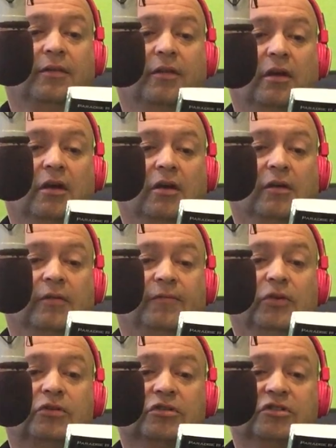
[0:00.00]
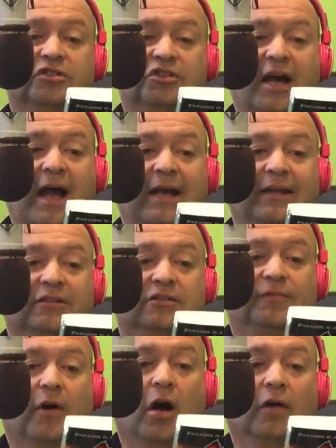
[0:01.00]
the future society has
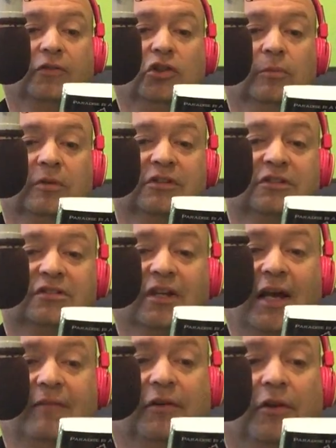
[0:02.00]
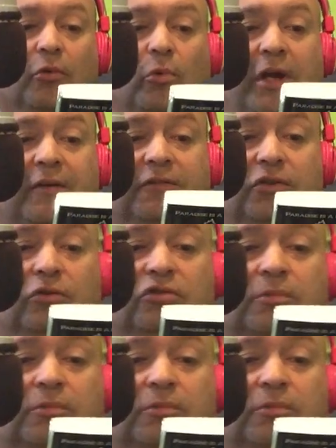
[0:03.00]
evolved, humans enslaved under the reign of two